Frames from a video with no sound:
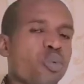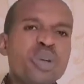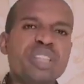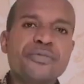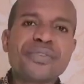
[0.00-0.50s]

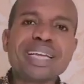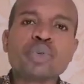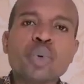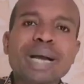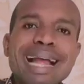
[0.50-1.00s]
With
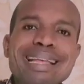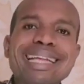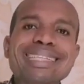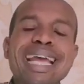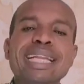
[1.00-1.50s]
faith, you can
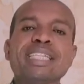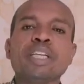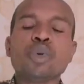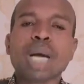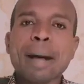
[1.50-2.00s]
get
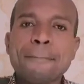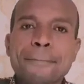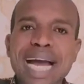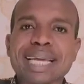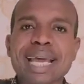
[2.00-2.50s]
anything. You can
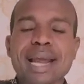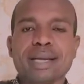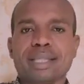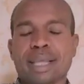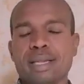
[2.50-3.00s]
buy
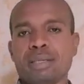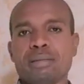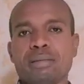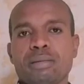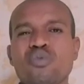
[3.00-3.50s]
anything.
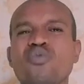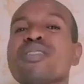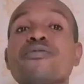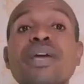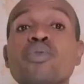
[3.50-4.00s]

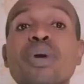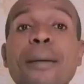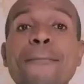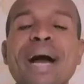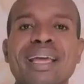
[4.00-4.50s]
With faith, you
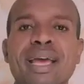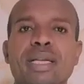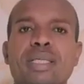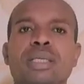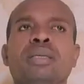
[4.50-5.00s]
can buy
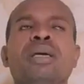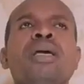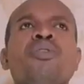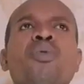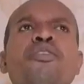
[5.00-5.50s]
anything.
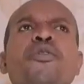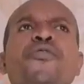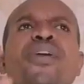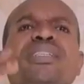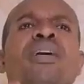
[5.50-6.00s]
When your
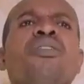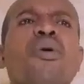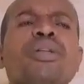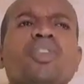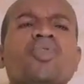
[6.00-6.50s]
faith in
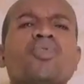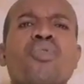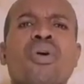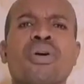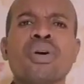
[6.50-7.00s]
God is
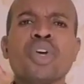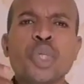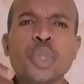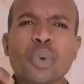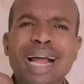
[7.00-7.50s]
strong,
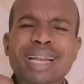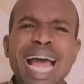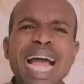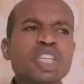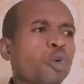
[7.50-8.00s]
you
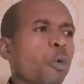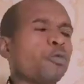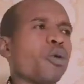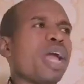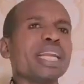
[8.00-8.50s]
can ask
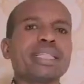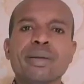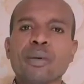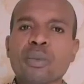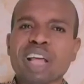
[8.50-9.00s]
God for
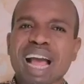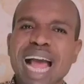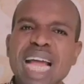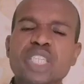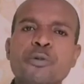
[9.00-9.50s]
anything. You
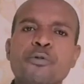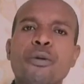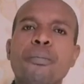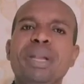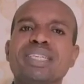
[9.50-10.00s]
can ask him
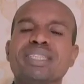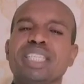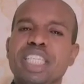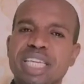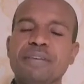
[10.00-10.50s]
for
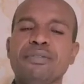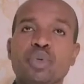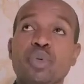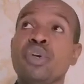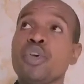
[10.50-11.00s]
blessing. He give
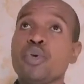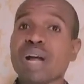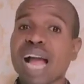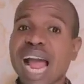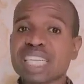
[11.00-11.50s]
it to you.
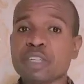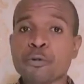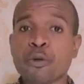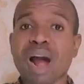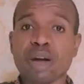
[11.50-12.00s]
You can ask him
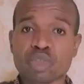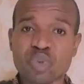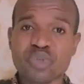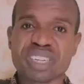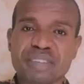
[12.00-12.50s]
for house.
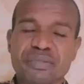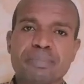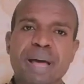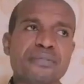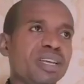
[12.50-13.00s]
You receive
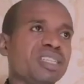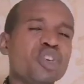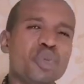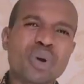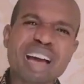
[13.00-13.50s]
it by faith.
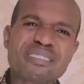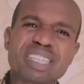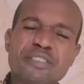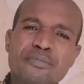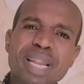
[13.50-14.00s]
You can
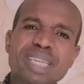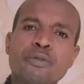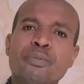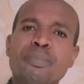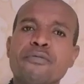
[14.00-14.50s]
receive
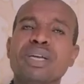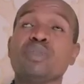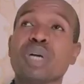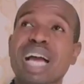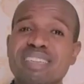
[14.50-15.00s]
blessing by
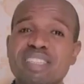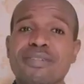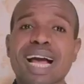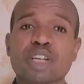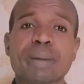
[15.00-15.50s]
faith. You can
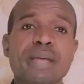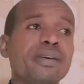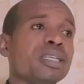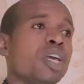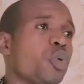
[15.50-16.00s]
receive house by
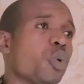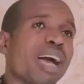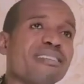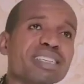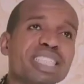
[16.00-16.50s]
faith. You
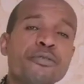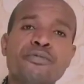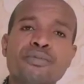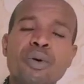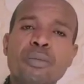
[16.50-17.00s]
can
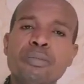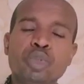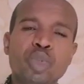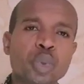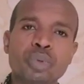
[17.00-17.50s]
receive
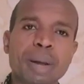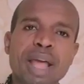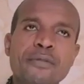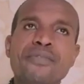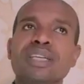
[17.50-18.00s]
children
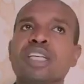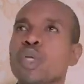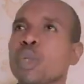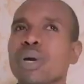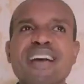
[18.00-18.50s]
by
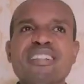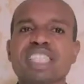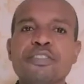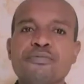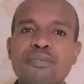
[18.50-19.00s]
faith. You can
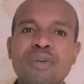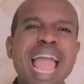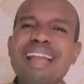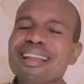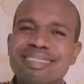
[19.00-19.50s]
receive
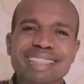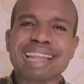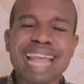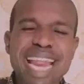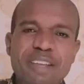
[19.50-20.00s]

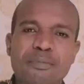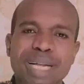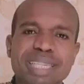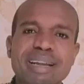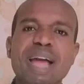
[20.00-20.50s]
anything, any
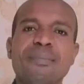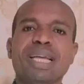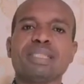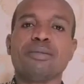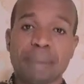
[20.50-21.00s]
material
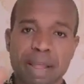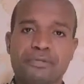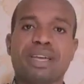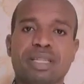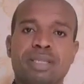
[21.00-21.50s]
blessing by
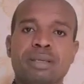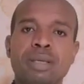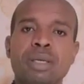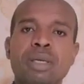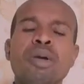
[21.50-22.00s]
faith.
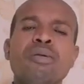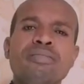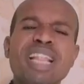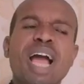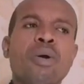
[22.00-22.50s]

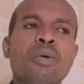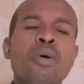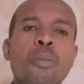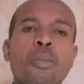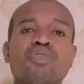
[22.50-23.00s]

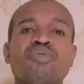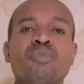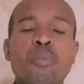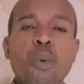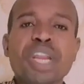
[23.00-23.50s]
Now, but
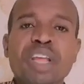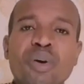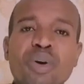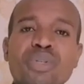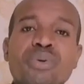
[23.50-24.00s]
money
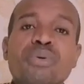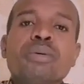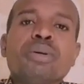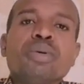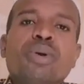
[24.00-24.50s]

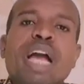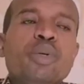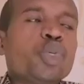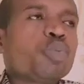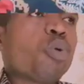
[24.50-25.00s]
also, you can use